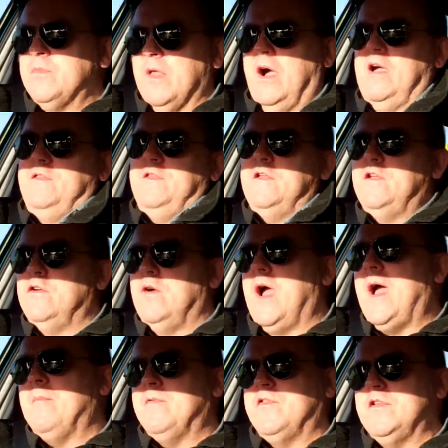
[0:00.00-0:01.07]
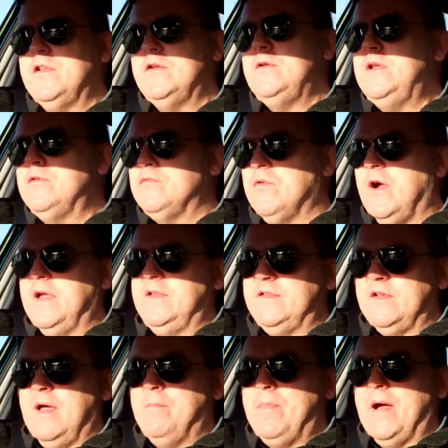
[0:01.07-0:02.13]
I think you're absolutely right
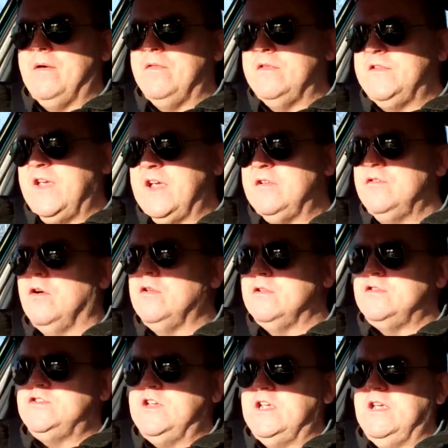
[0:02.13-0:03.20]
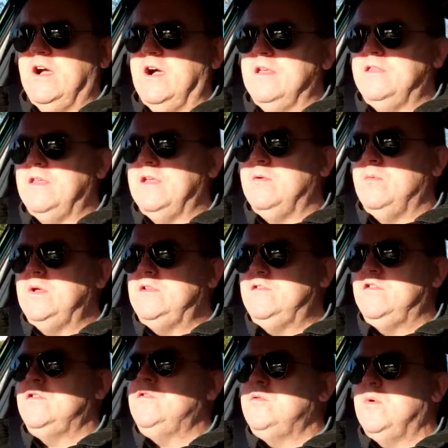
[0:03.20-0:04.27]
about the technology. I think we
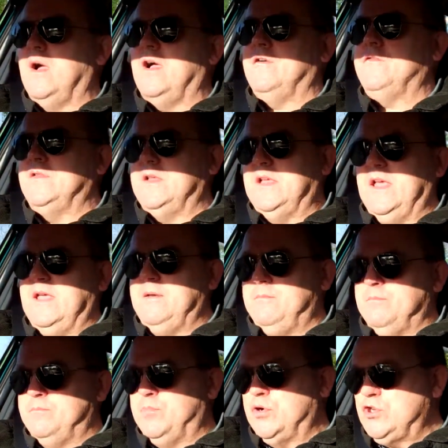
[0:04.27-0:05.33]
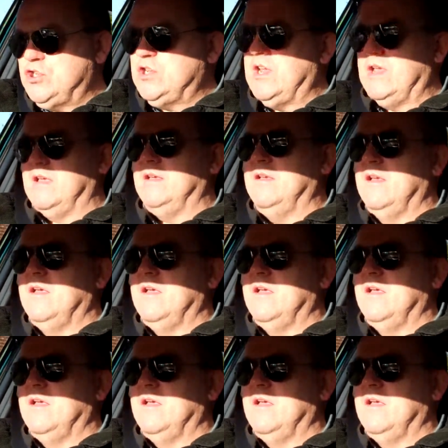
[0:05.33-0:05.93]
do have to keep pushing.